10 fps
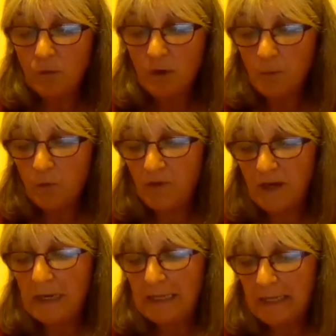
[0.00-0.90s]
more
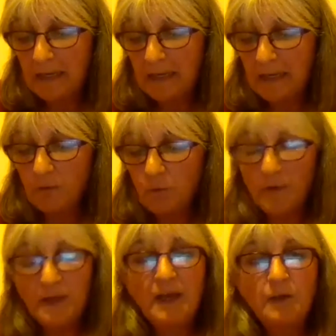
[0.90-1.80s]
readily now than what
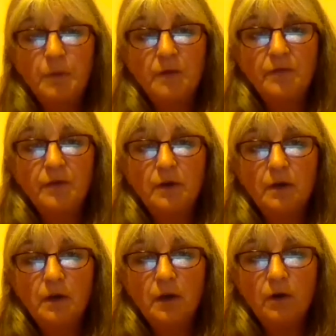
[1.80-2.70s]
they have been for
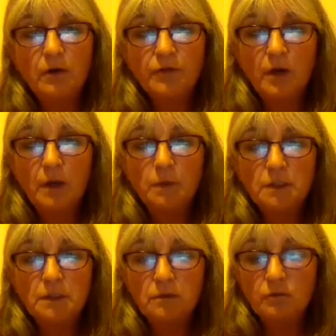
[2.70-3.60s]
a long time, which
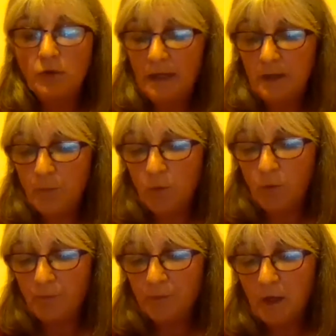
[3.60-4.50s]
is really
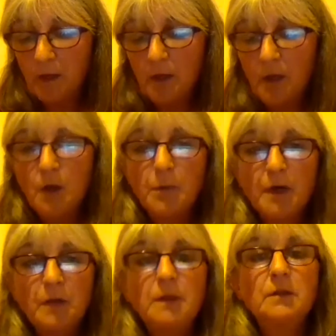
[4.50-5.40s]
important. But
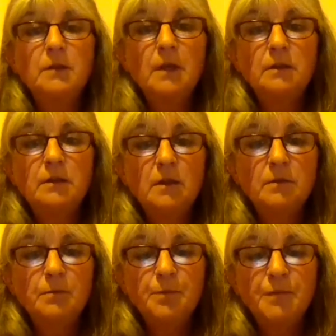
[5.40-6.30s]
I mean, the
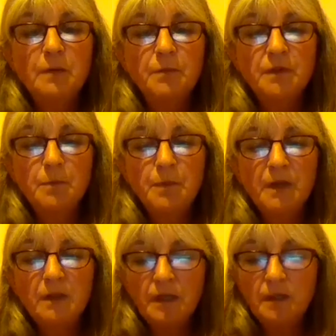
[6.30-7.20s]
big
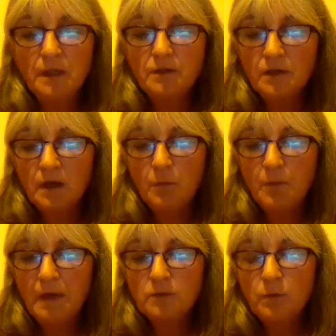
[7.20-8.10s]
thing though, is that coming
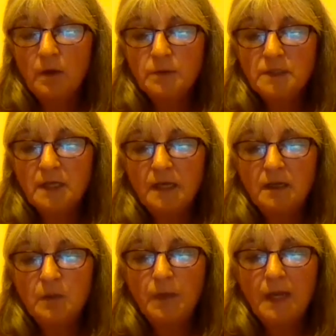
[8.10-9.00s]
back to what I was saying
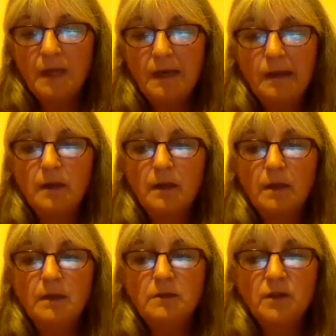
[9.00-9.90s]
at the beginning,
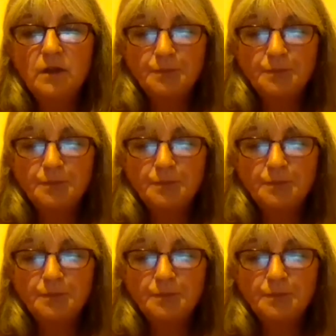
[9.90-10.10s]
is that